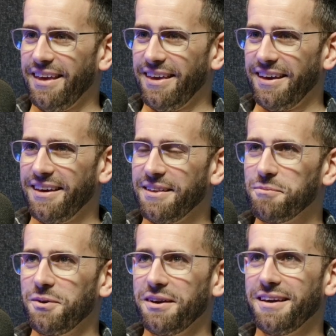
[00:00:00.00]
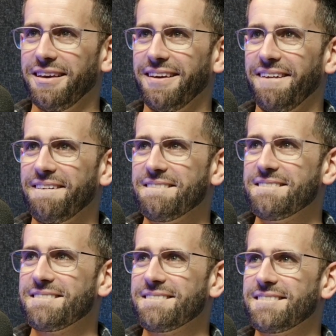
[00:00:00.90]
Yeah, that'd be right.
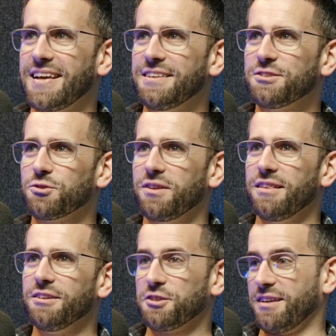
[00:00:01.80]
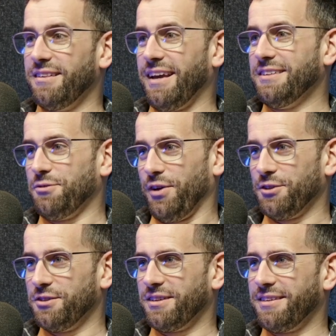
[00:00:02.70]
So there's a condensed
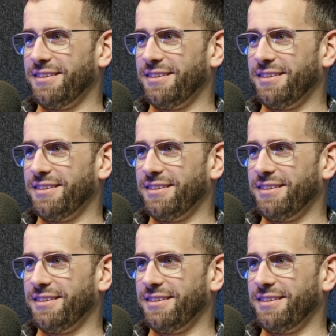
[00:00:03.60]
version.